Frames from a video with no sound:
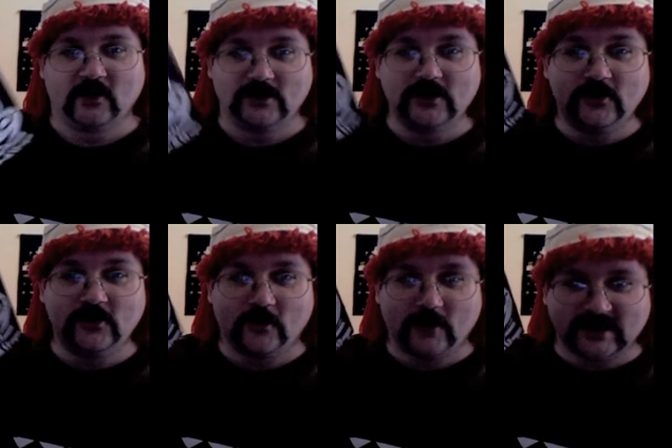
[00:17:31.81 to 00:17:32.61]
You do
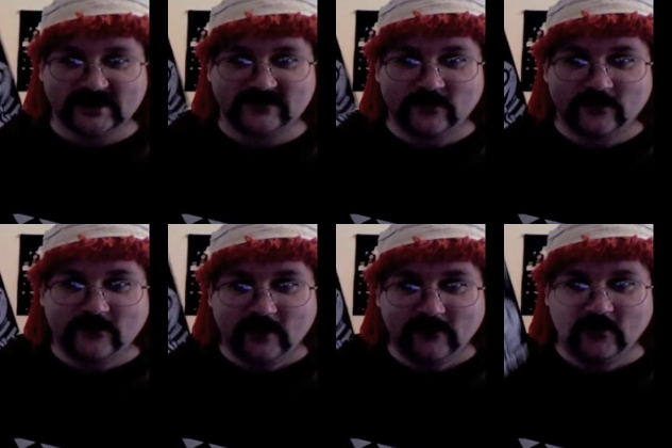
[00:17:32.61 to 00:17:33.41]
not want to get this for a
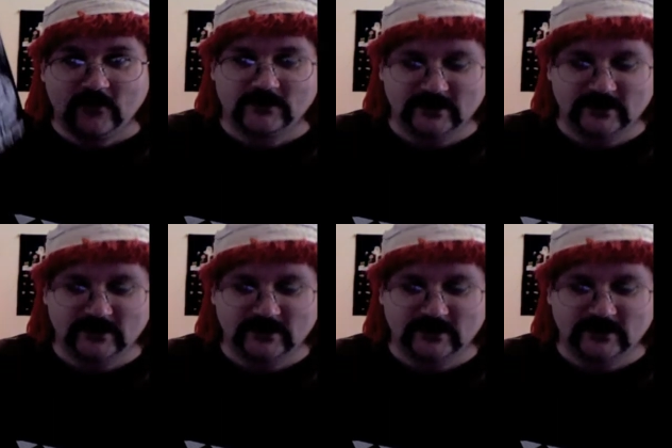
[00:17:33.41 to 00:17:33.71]
5-year-old.